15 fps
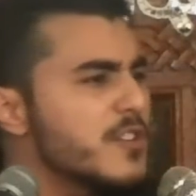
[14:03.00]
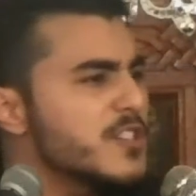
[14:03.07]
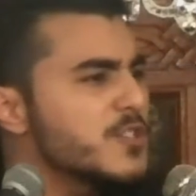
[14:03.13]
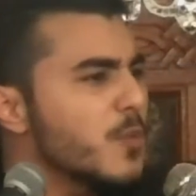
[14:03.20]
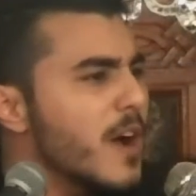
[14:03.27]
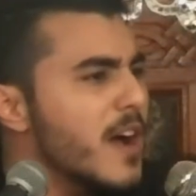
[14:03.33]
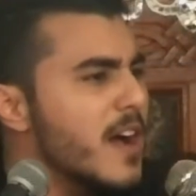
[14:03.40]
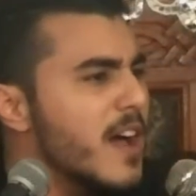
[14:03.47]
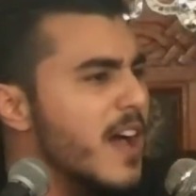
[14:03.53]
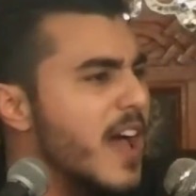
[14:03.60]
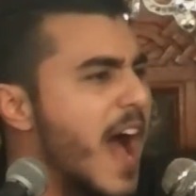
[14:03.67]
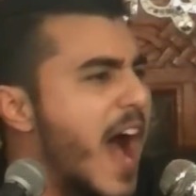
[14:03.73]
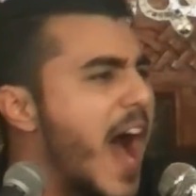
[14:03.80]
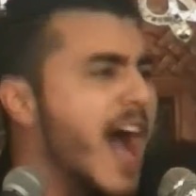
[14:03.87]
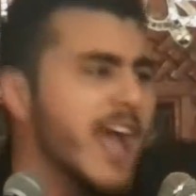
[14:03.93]
is
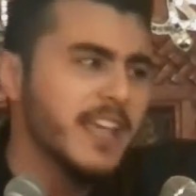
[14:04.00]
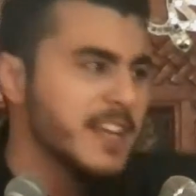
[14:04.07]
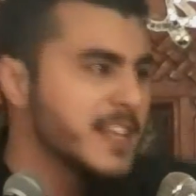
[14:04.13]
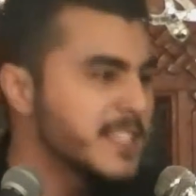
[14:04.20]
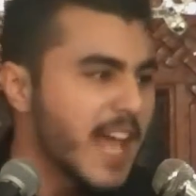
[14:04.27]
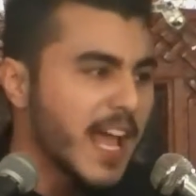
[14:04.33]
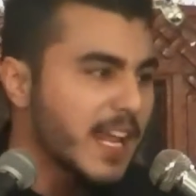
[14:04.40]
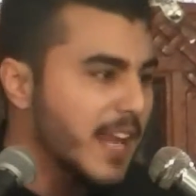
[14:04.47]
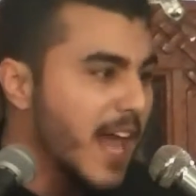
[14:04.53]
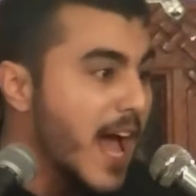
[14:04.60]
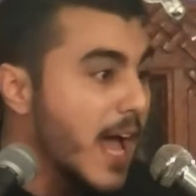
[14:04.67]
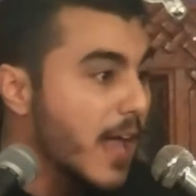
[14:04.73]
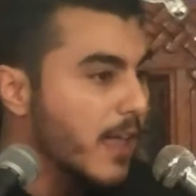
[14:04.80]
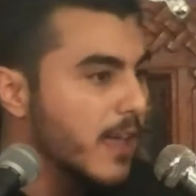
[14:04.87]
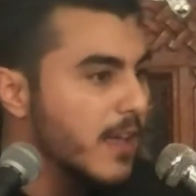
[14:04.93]
high in his
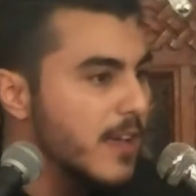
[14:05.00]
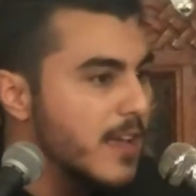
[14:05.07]
akhlaq.